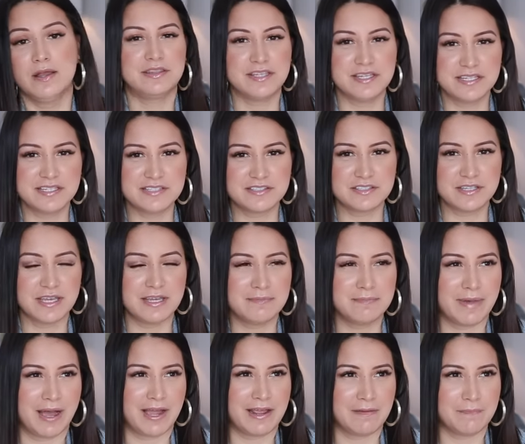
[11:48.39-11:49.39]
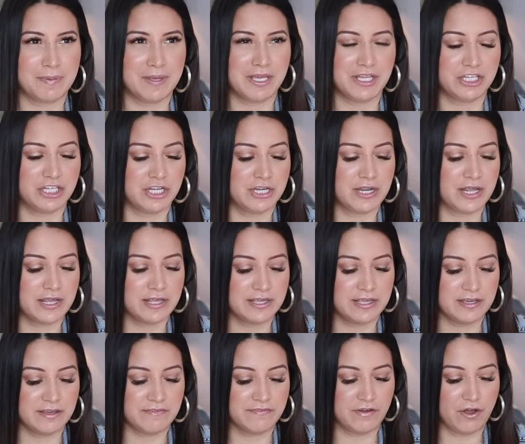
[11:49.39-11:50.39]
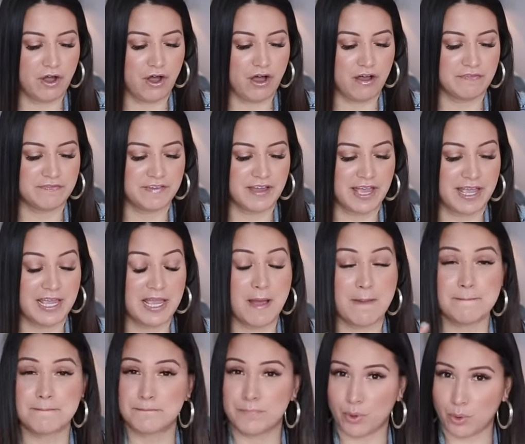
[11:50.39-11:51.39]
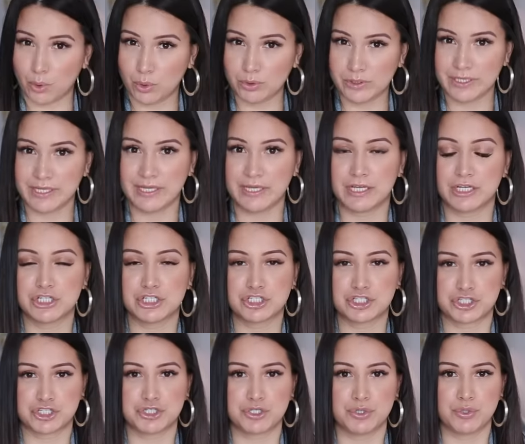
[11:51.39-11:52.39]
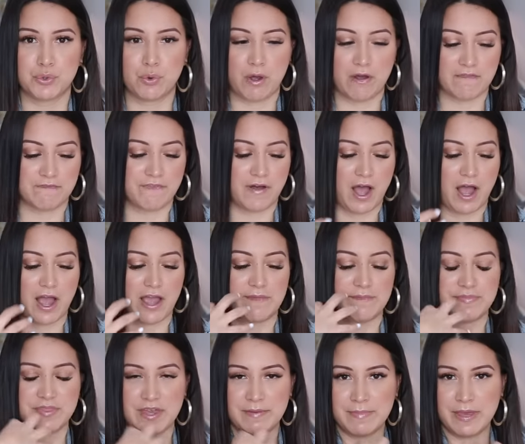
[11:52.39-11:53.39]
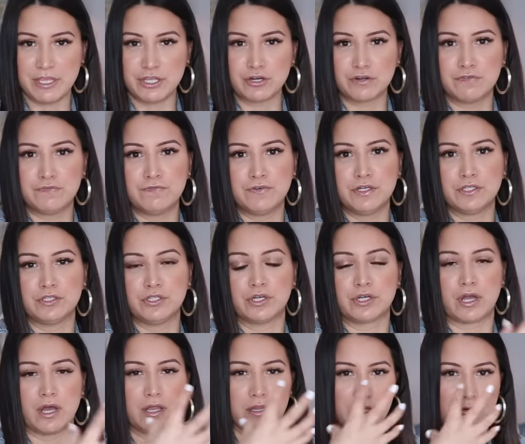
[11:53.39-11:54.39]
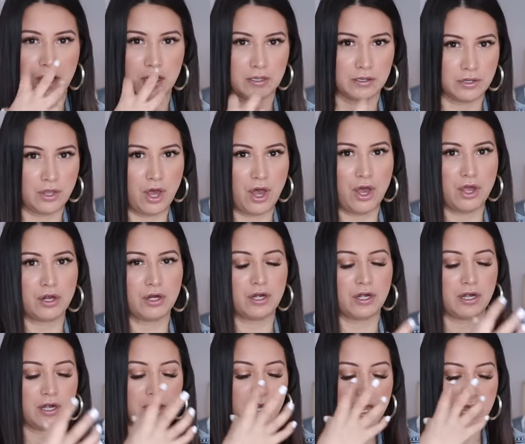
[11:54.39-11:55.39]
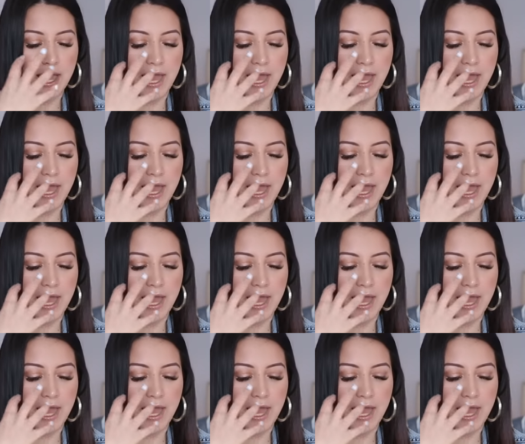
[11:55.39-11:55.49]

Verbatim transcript: These, in my opinion, give off a bowling shoe vibe. They make your foot look a lot longer